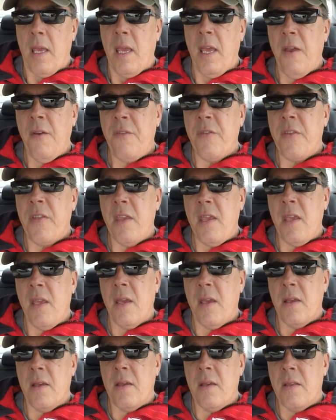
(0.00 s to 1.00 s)
if the
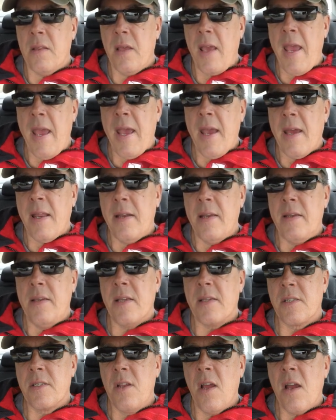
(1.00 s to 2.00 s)
ad
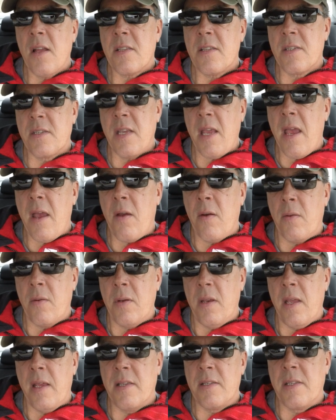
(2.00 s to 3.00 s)
does not
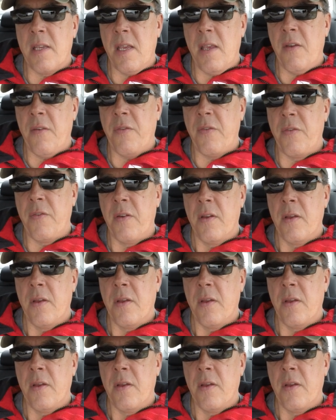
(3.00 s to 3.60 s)
sound as if